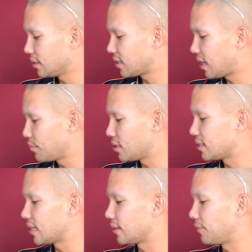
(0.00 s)
On top, you can
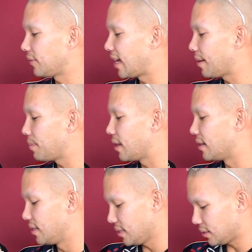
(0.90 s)
take the flap,
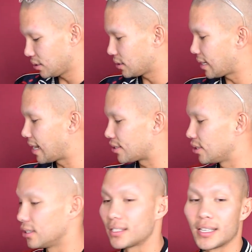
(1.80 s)
and this look
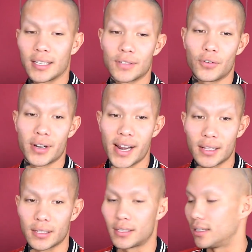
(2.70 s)
actually looks like it's for
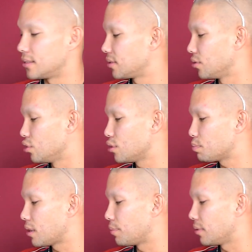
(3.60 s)
necklaces. So you could
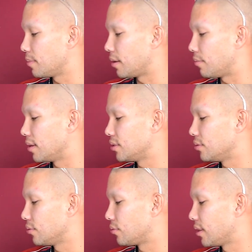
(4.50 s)
probably put about one,
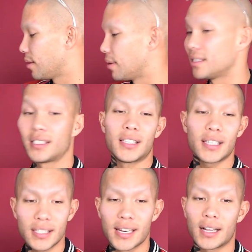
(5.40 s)
two, three, about
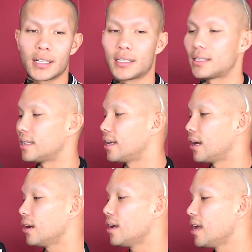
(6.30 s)
six necklaces in
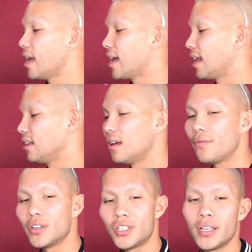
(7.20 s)
here. And I love
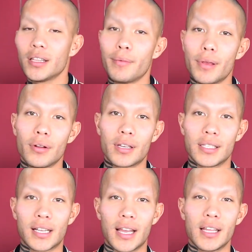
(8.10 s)
the sheet in the middle because
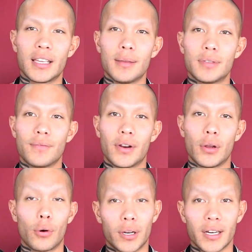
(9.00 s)
it kind of keeps it very
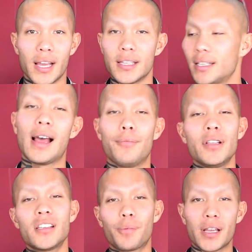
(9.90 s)
organized. I
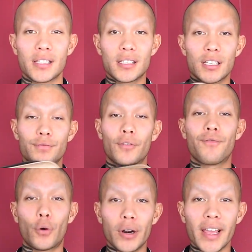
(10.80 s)
retail price, this is for
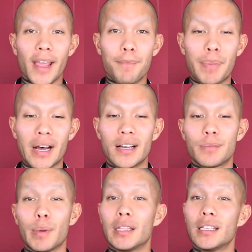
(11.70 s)
48 bucks,
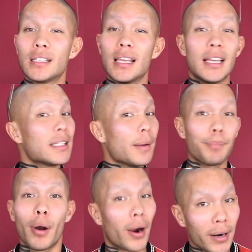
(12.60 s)
but this is a
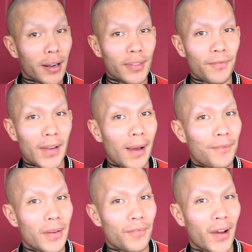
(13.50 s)
part of the
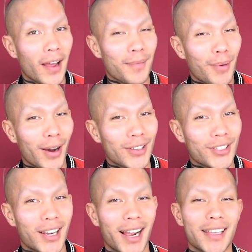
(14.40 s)
FabFitFun box,
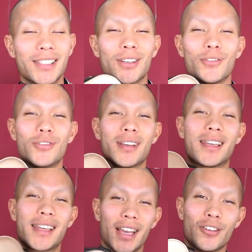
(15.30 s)
you guys. So you
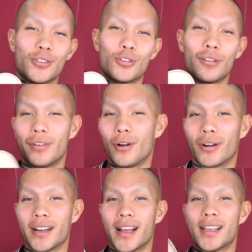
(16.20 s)
could get your jewelry
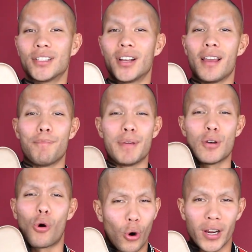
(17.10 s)
organizer and
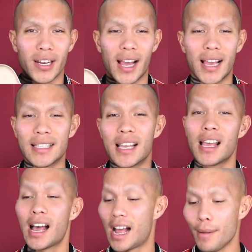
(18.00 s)
be organized.
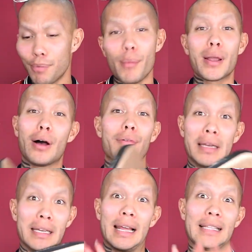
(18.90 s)
I'm probably gonna
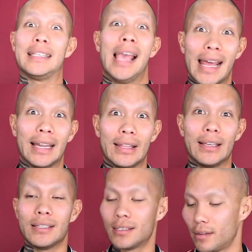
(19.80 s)
need like 10 of
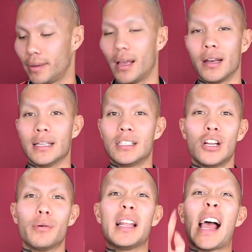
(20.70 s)
these, to be honest. You
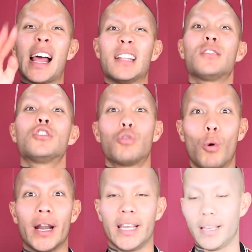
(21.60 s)
know what? I
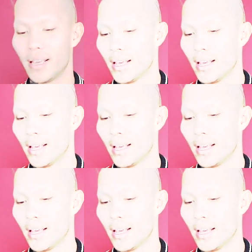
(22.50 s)
20.